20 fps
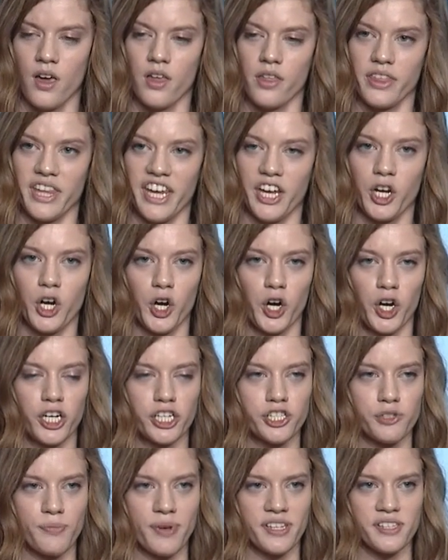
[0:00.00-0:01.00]
The
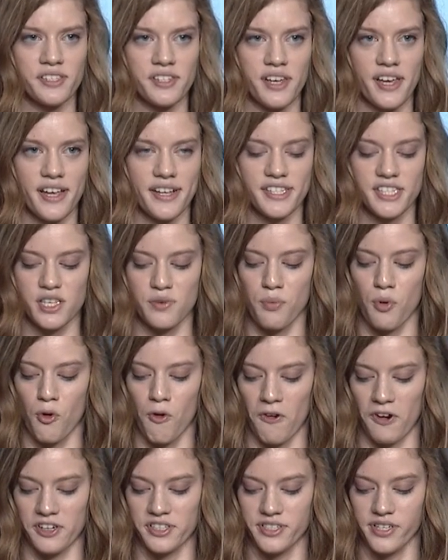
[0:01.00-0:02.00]
encouragement and
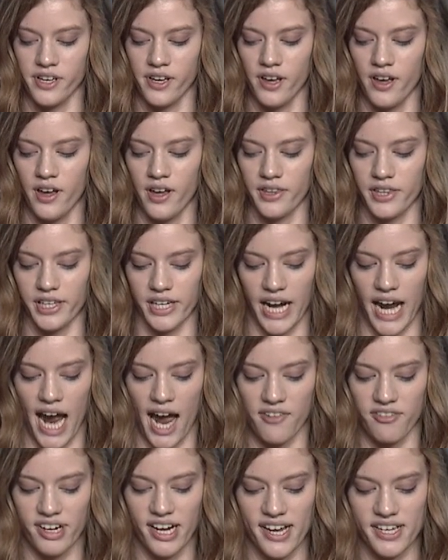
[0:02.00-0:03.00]
support that
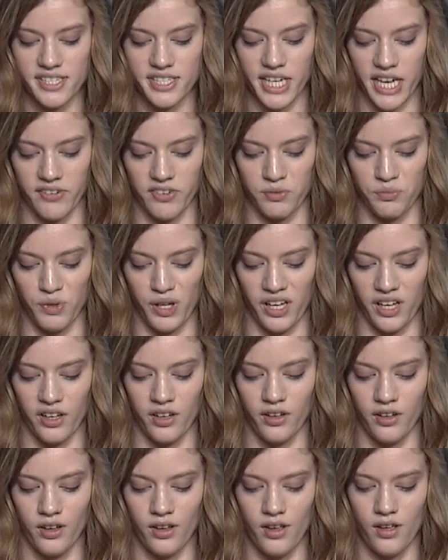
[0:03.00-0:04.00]
Avid has given me
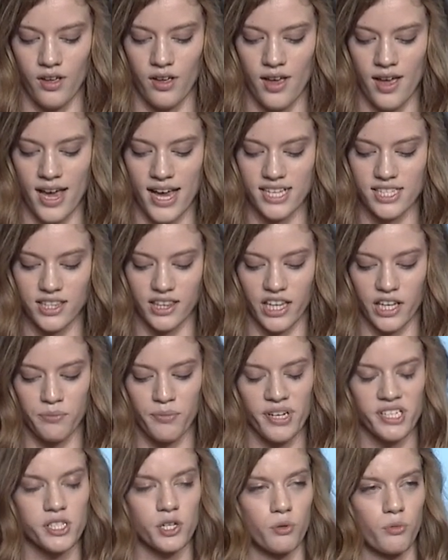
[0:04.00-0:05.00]
has led
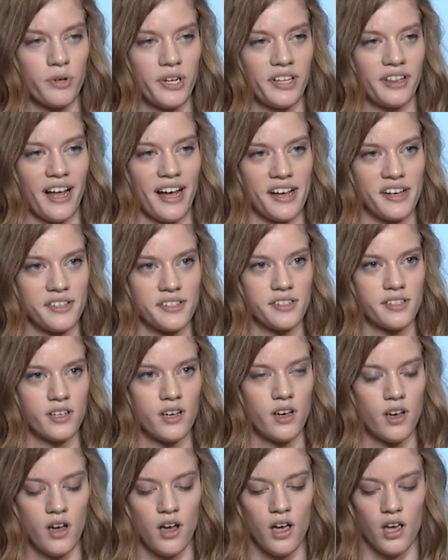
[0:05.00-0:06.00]
me to realize
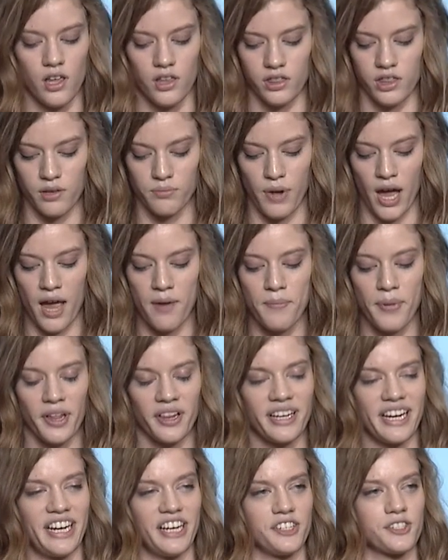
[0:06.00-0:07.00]
that my
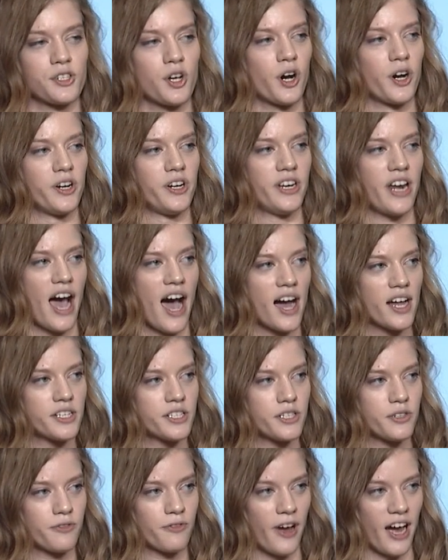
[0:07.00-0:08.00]
abilities are not
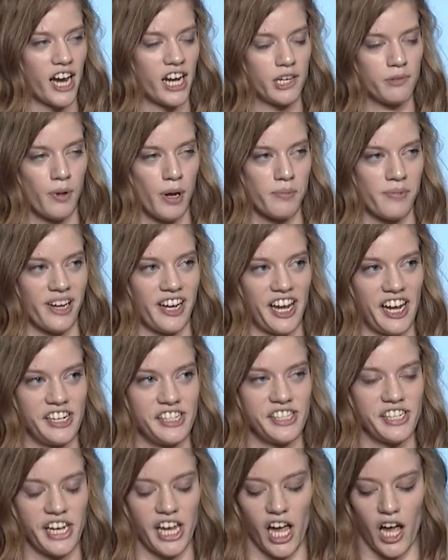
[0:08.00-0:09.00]
defined by my
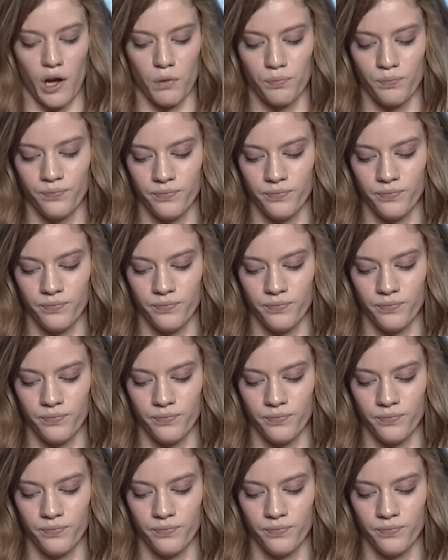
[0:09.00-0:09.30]
handicap.